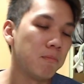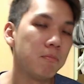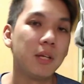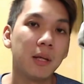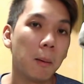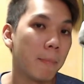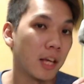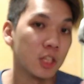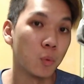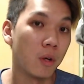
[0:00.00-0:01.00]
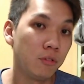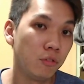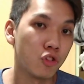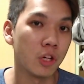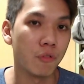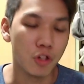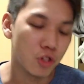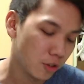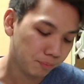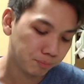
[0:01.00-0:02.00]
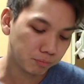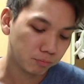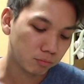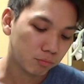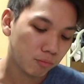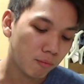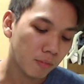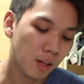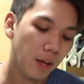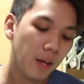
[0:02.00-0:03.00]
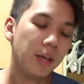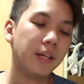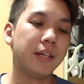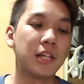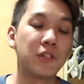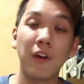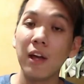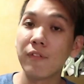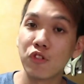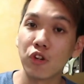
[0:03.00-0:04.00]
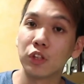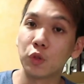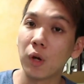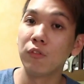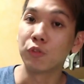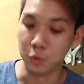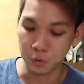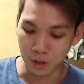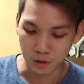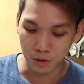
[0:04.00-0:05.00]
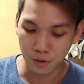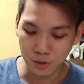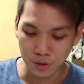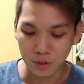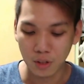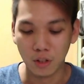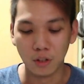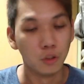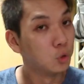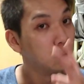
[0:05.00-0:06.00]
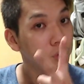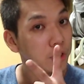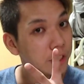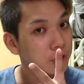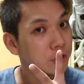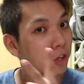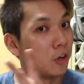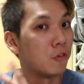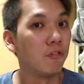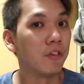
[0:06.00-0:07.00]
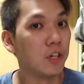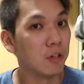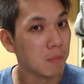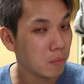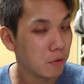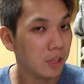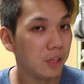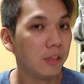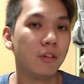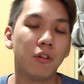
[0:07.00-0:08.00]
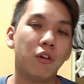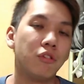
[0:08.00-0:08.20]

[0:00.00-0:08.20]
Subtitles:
meaning Maxwell generation. It has 512 CUDA cores, 2 gigs of video memory on